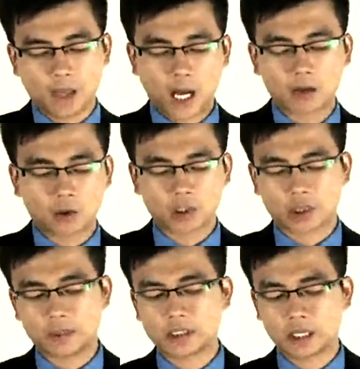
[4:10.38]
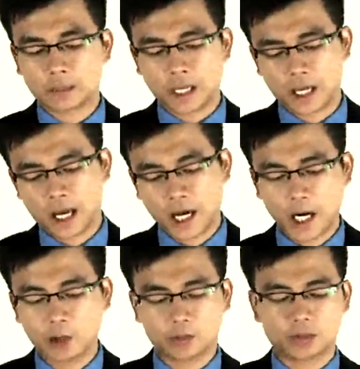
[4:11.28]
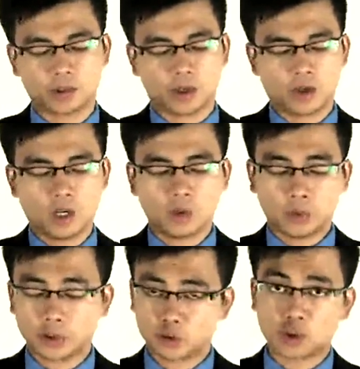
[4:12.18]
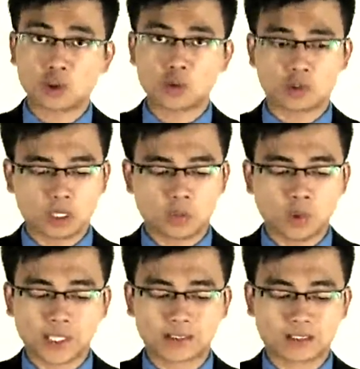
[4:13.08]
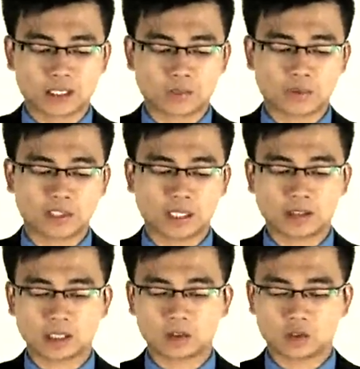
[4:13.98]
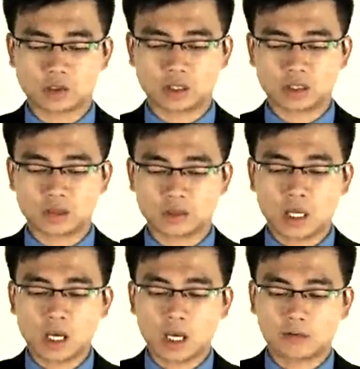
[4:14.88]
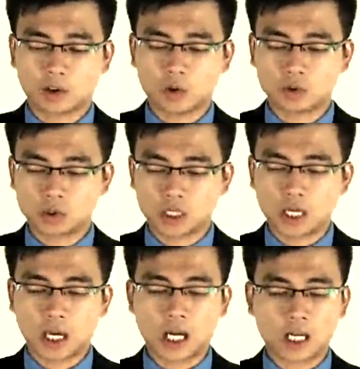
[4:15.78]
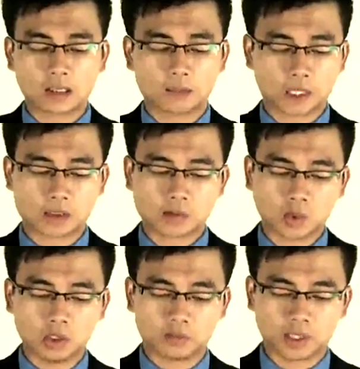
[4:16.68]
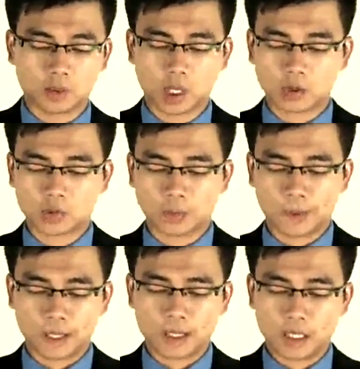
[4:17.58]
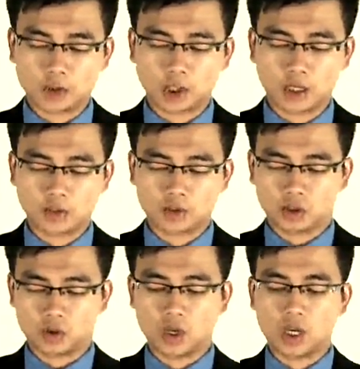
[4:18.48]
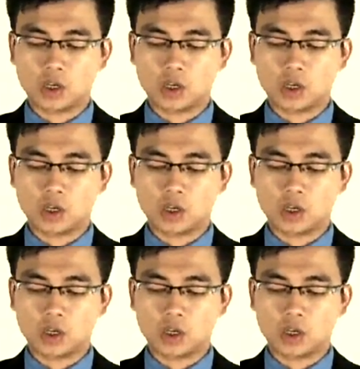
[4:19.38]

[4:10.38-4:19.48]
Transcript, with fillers: how the audit committee can help to reduce the weaknesses within the internal control systems, of course, because one of their roles will be trying to,